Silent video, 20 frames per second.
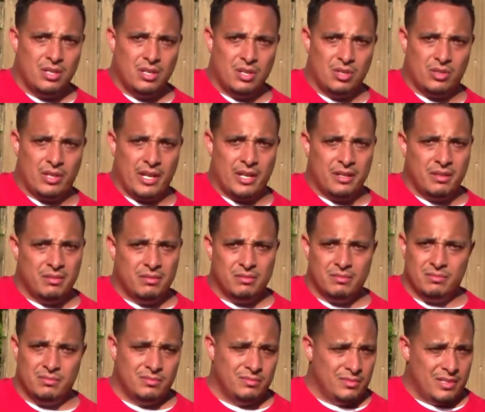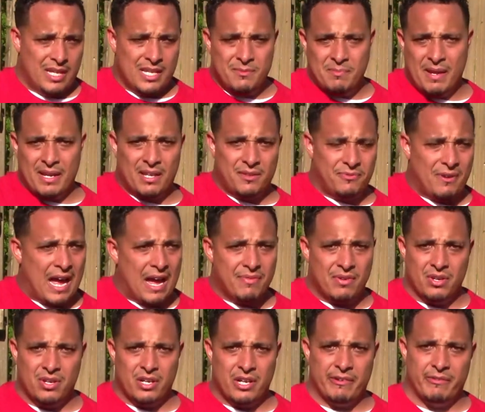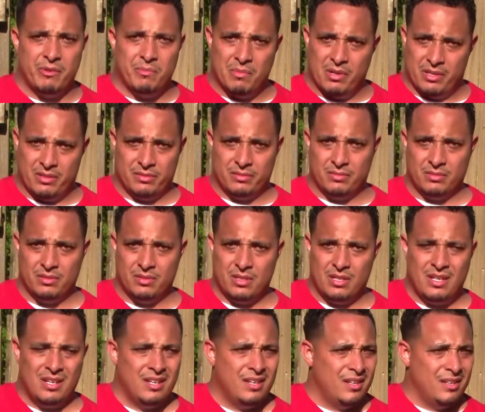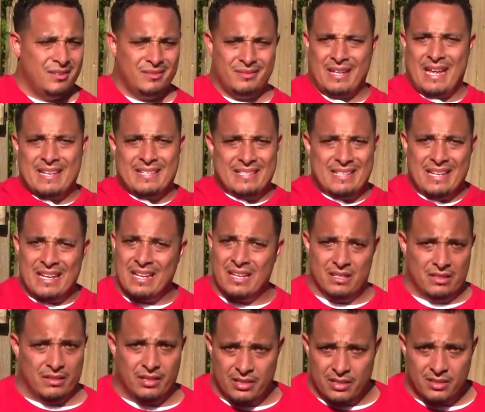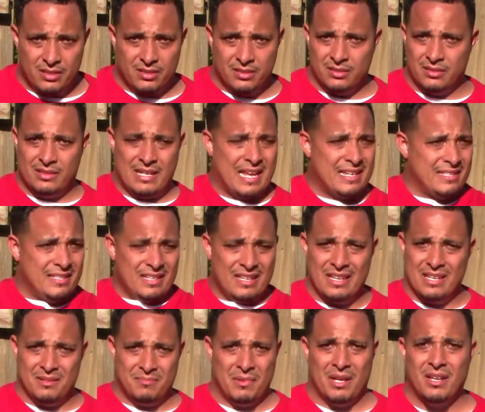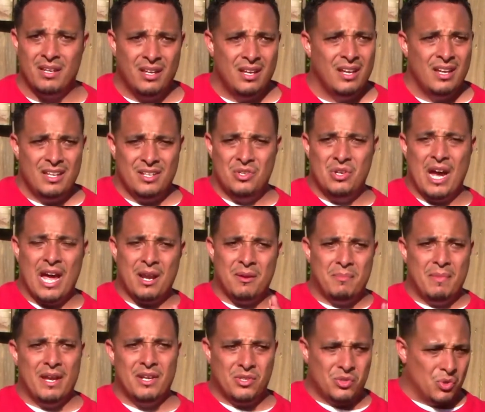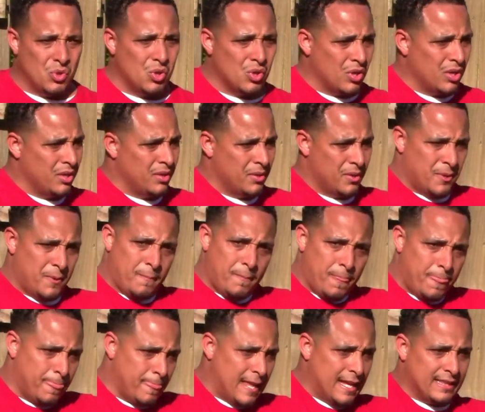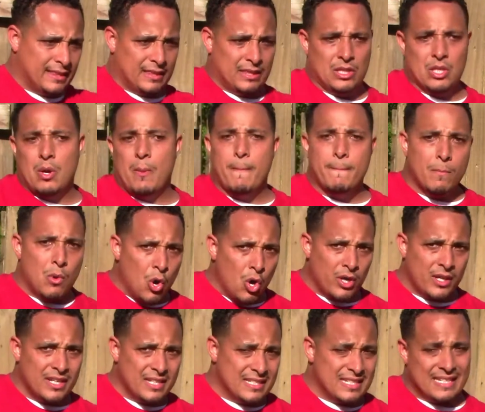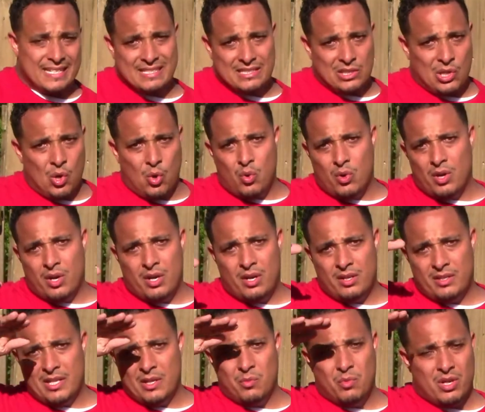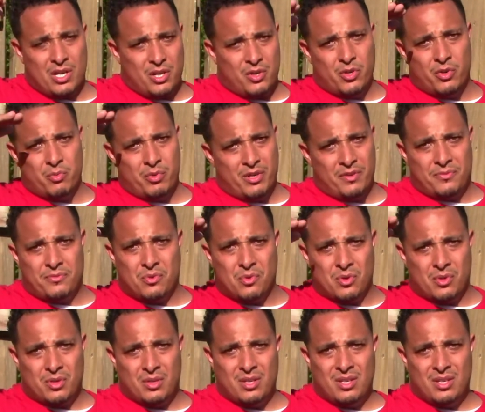Okay, he's making $500 every month. That's it. That's it, man. You got to make sure that the mortgage is lower than what it'll rent for.